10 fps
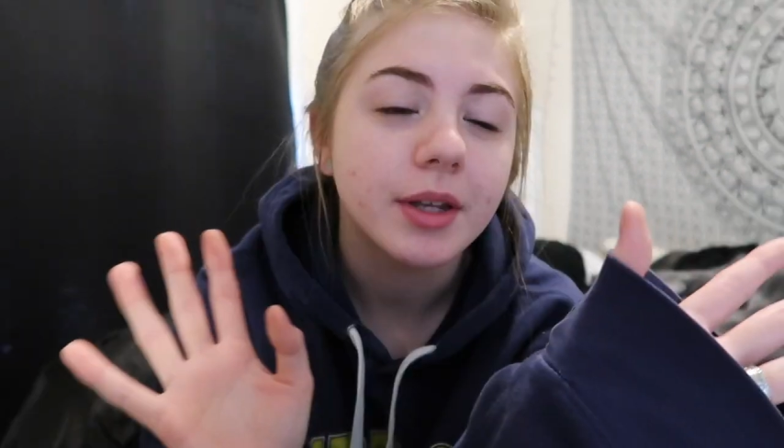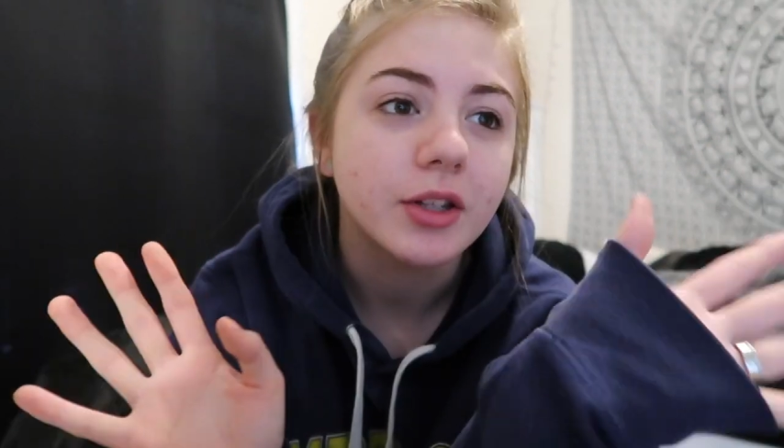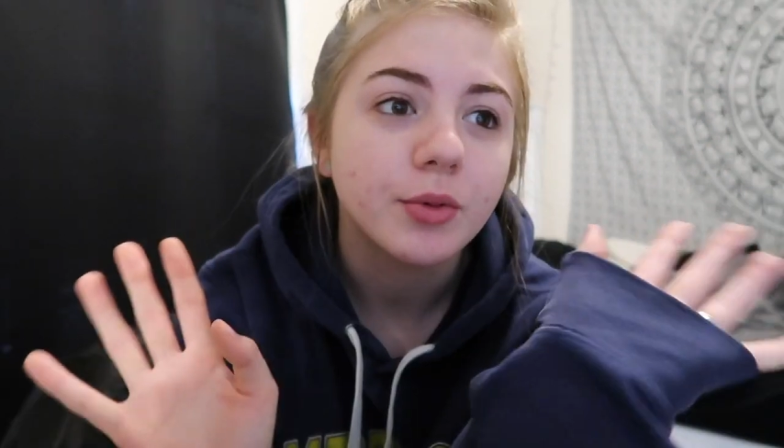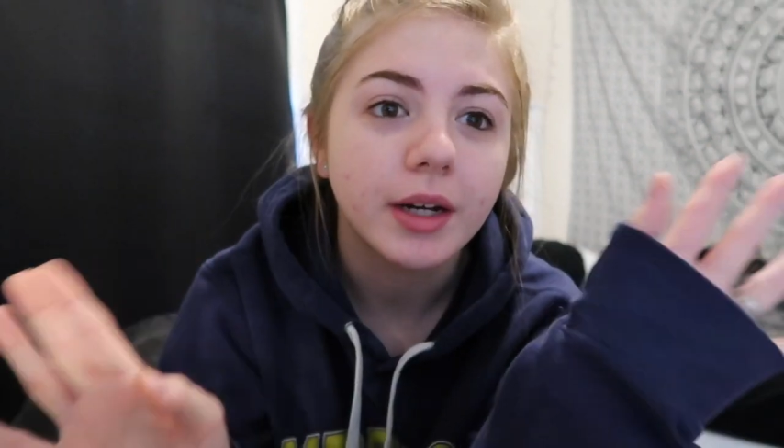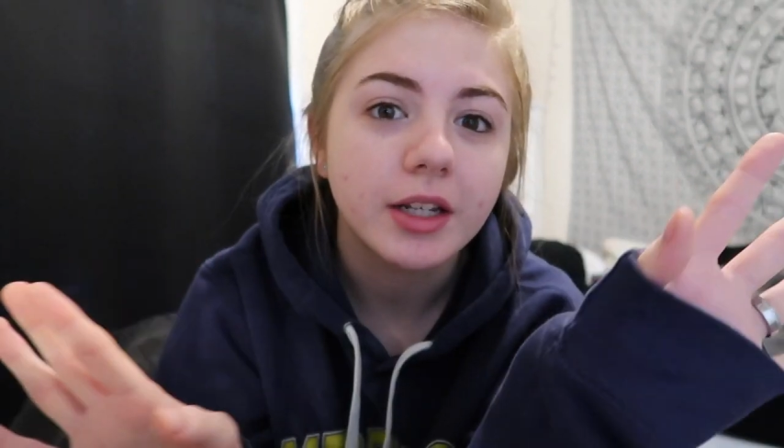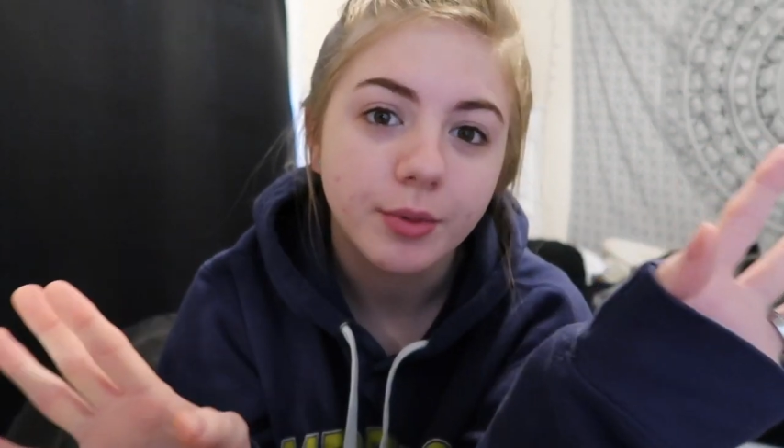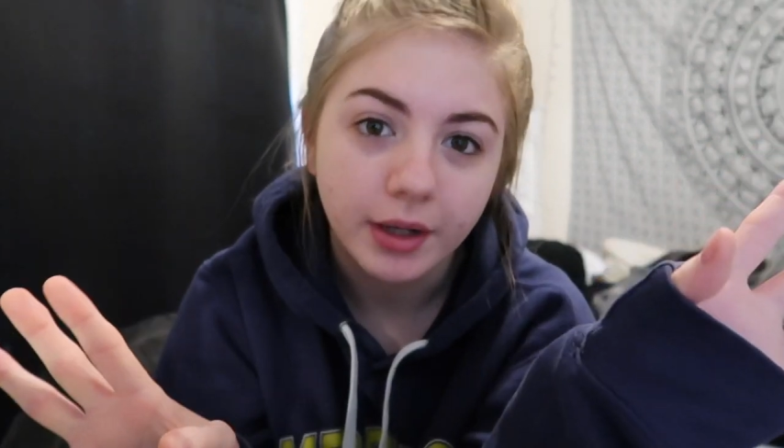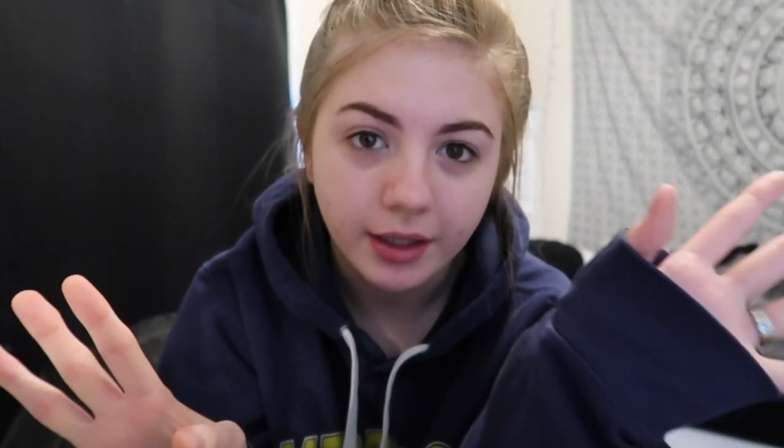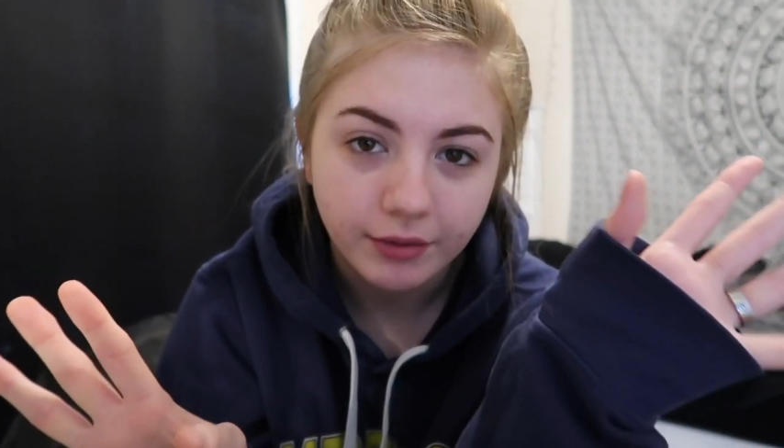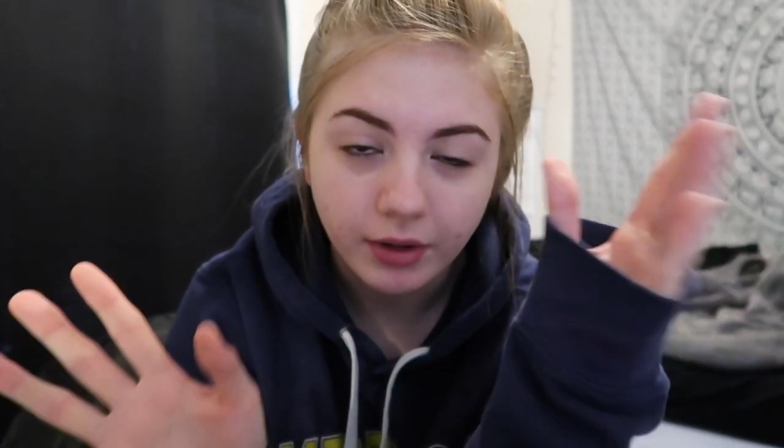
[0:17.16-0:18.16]
be a
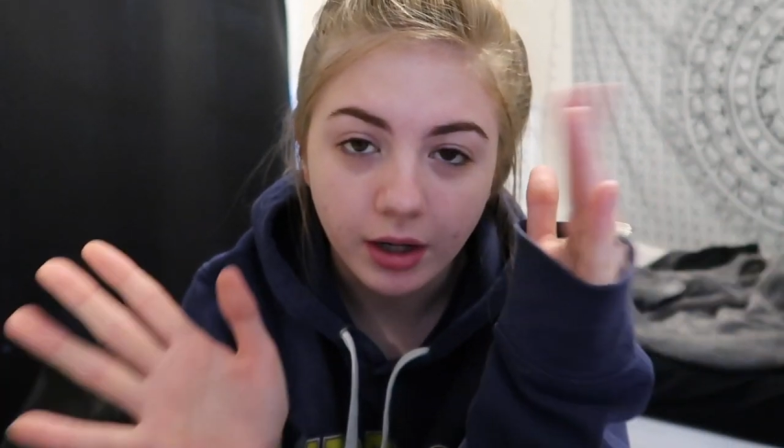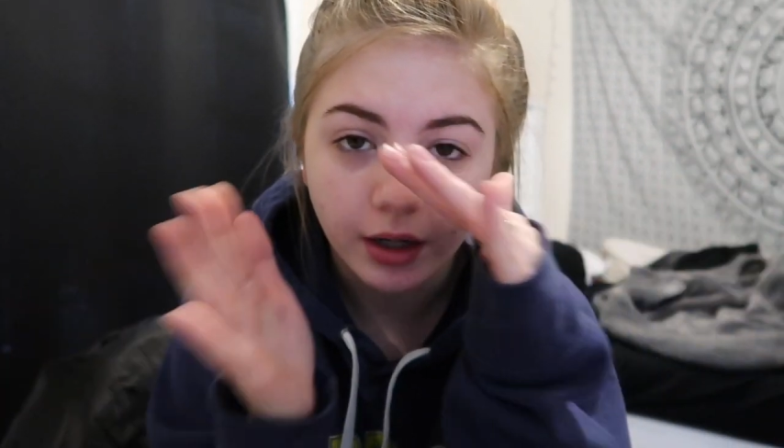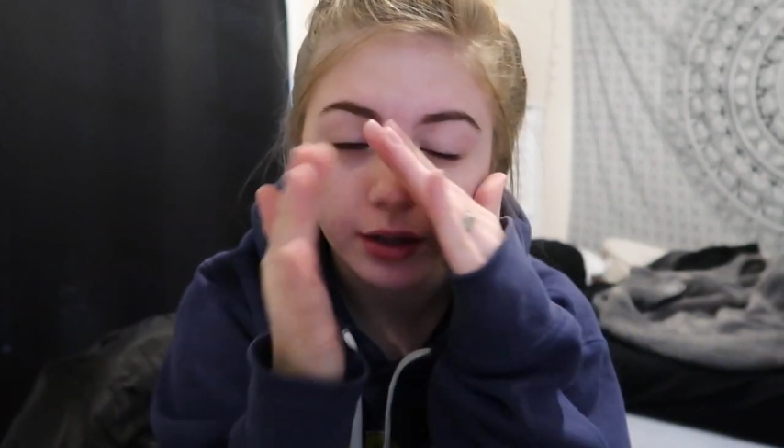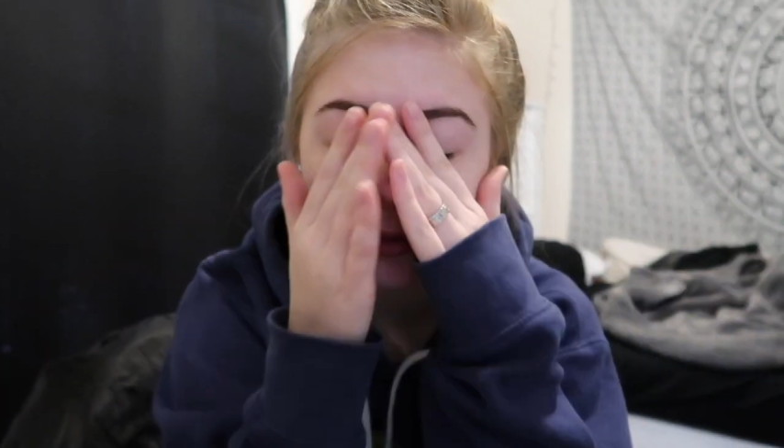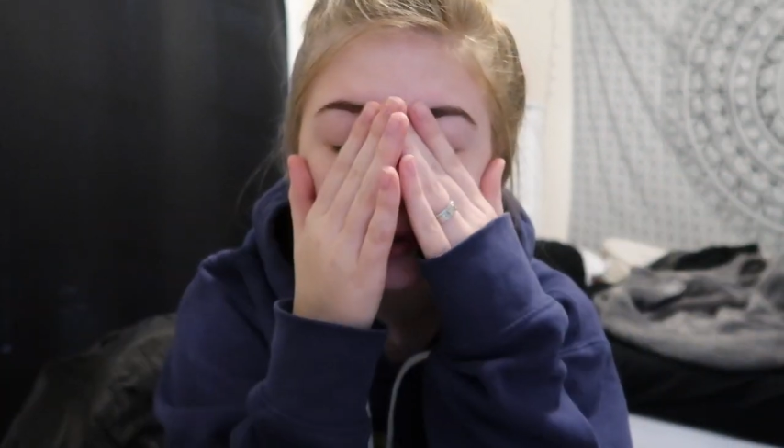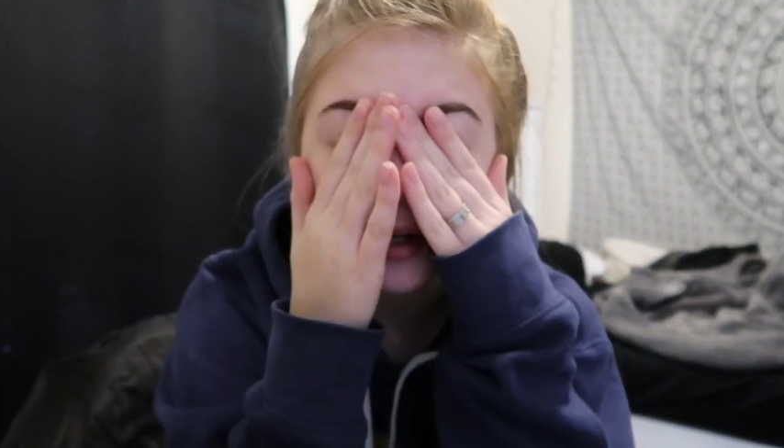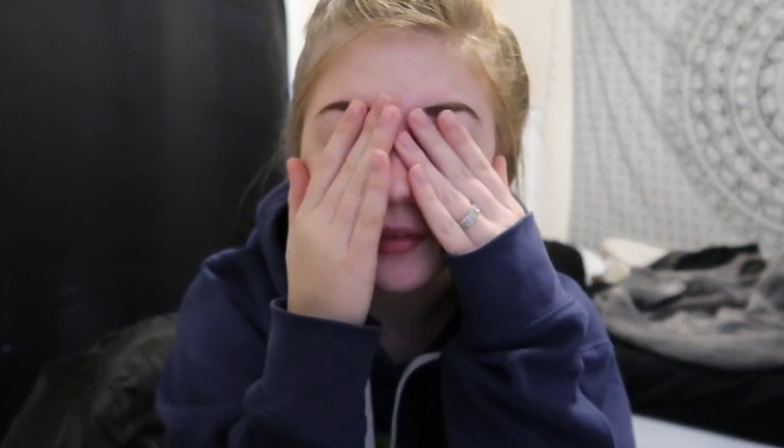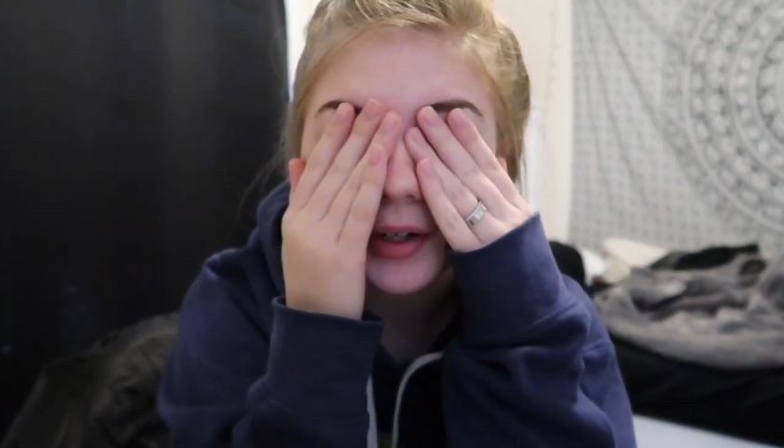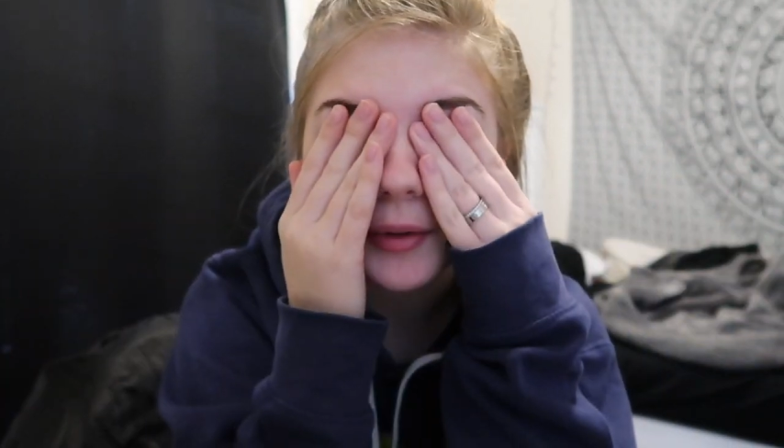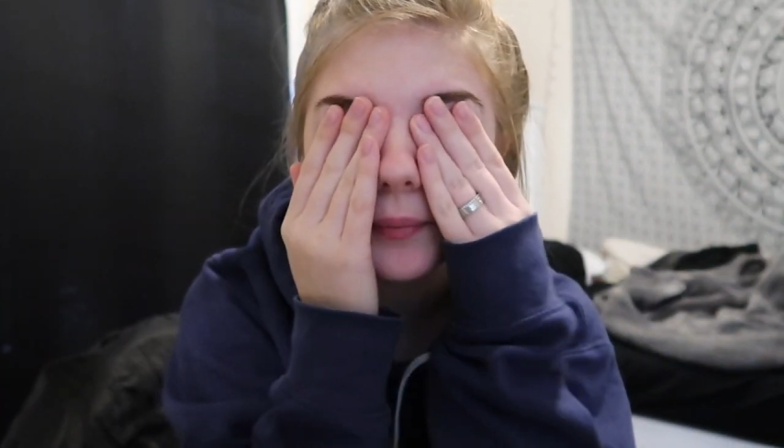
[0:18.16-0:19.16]
2020 vlog or
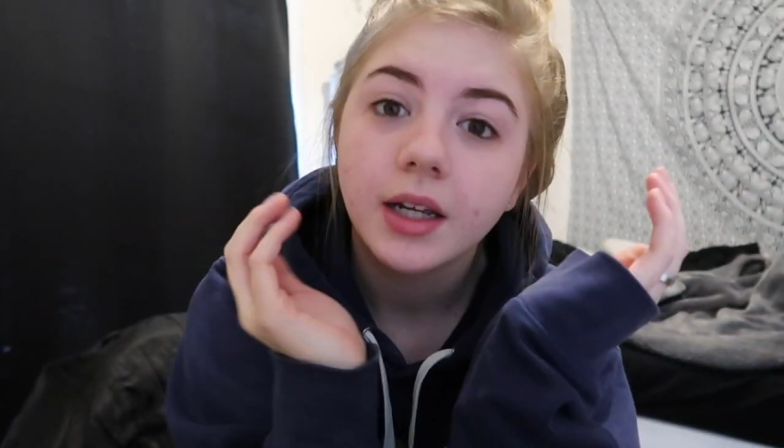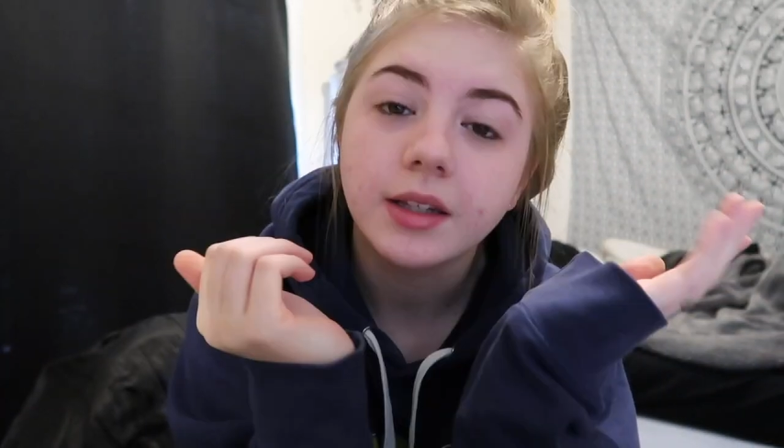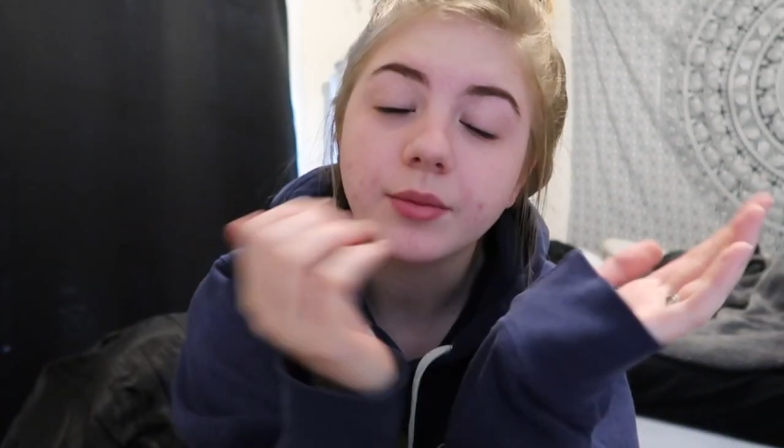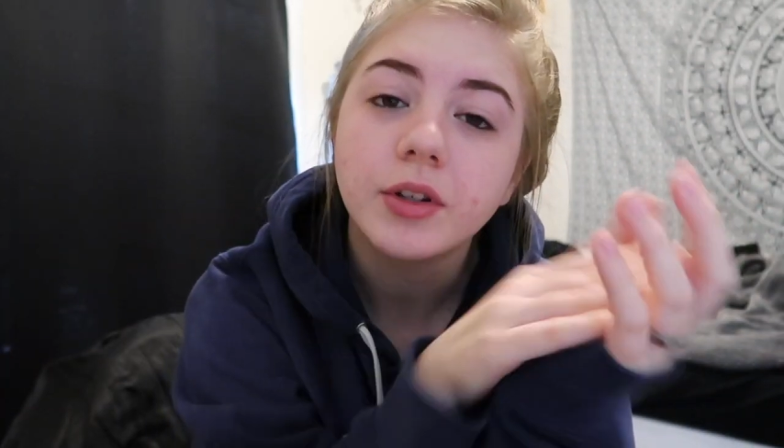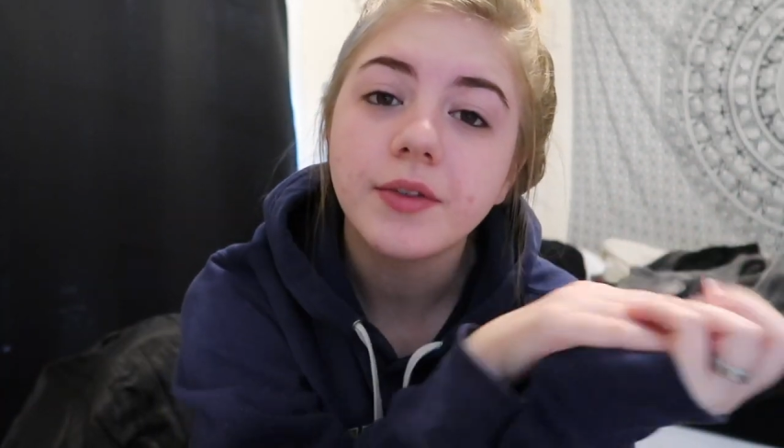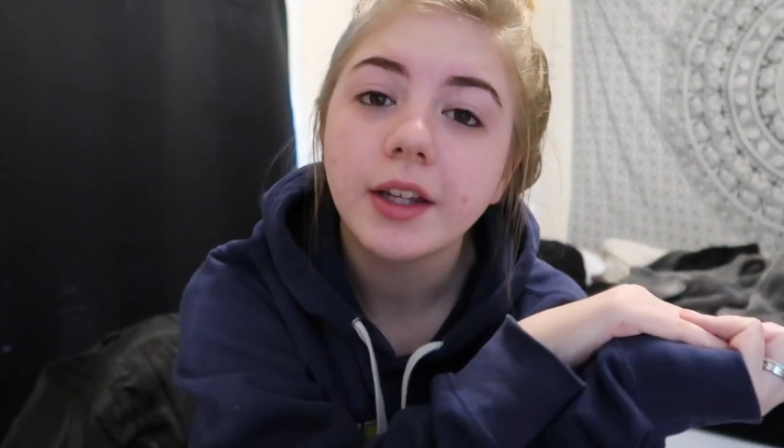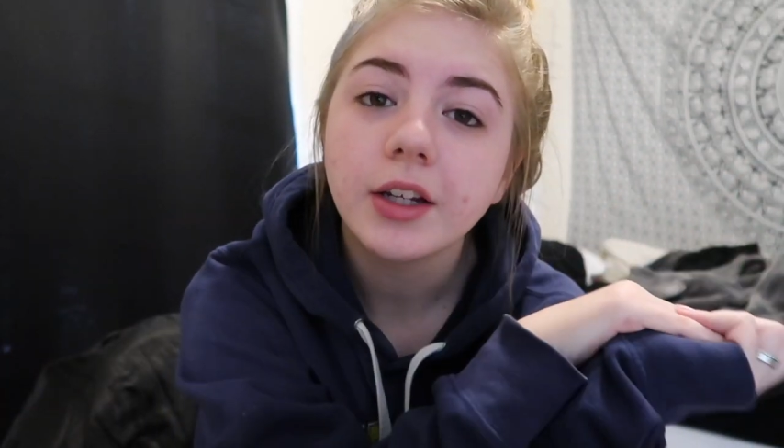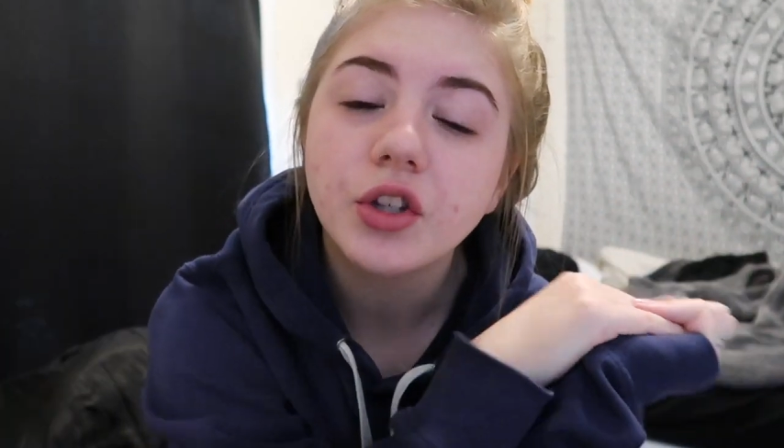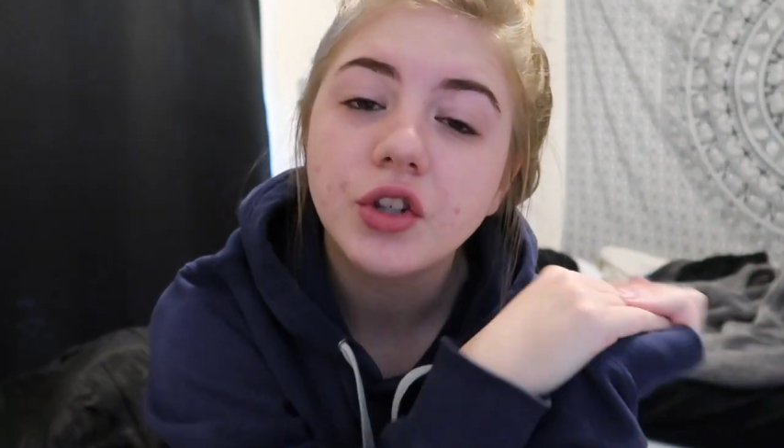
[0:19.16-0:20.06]
whatever. Because I'm just feeling